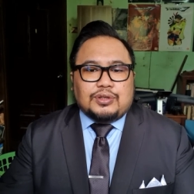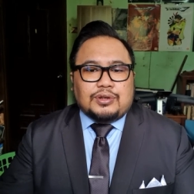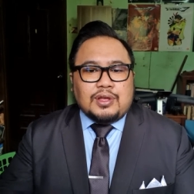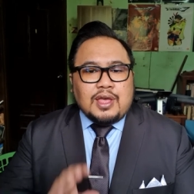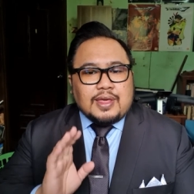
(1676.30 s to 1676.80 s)
no,
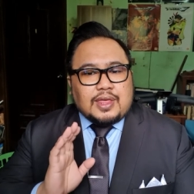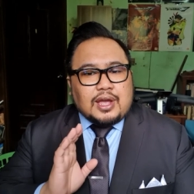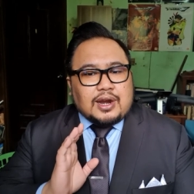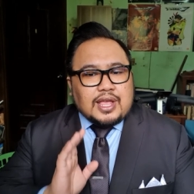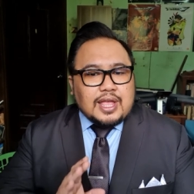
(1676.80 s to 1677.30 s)
they are
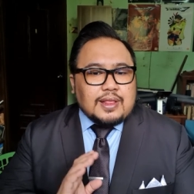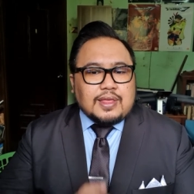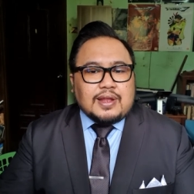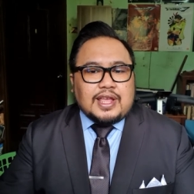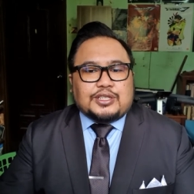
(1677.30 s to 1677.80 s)
in the
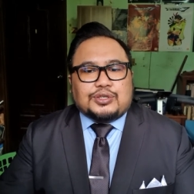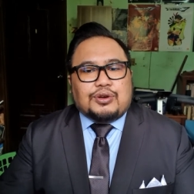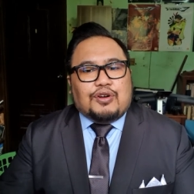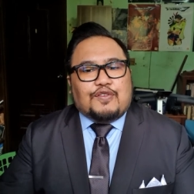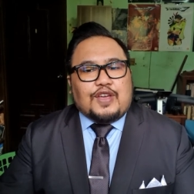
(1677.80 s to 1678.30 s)
nature
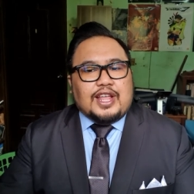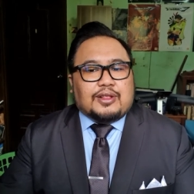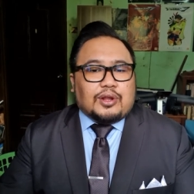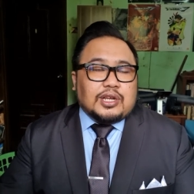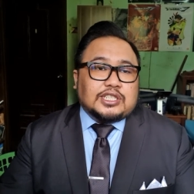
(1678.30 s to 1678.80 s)
of a
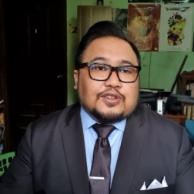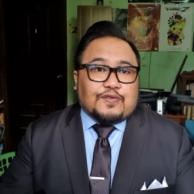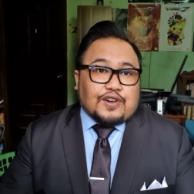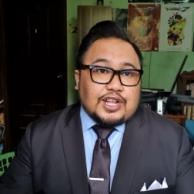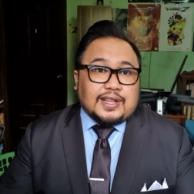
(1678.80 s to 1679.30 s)
trust
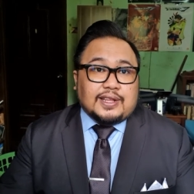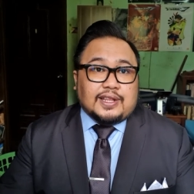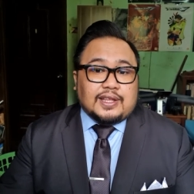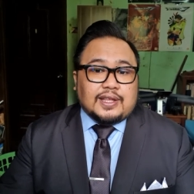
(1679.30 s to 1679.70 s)
fund.